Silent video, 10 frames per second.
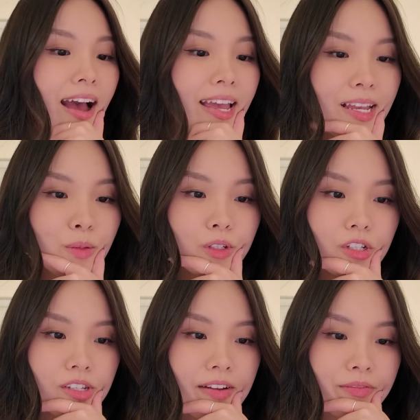I guess we'll
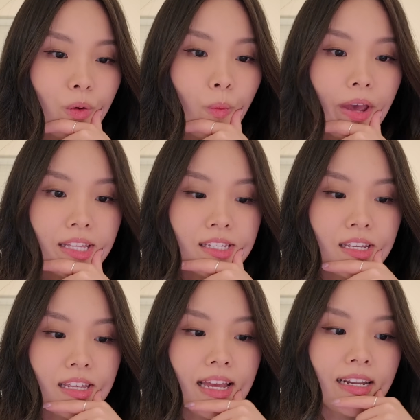just have to wait
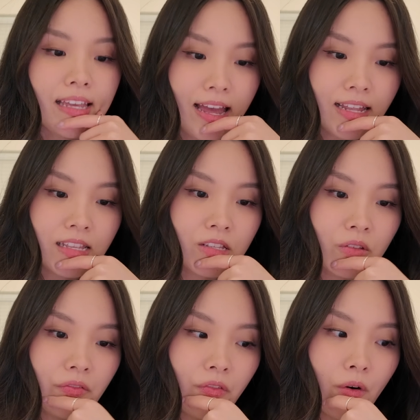yet
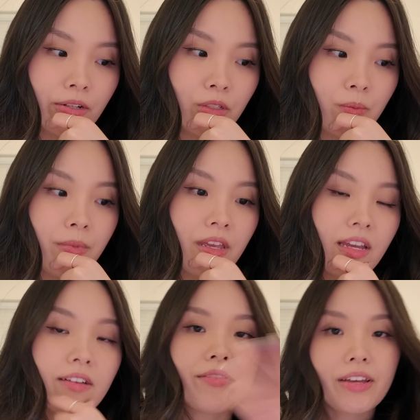again for it to
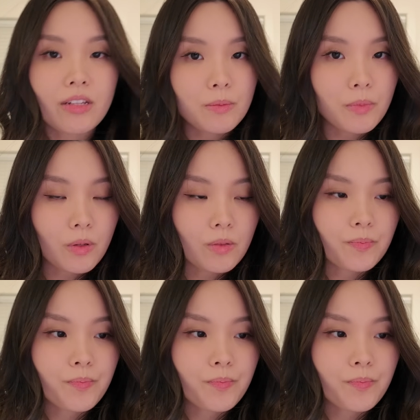be available.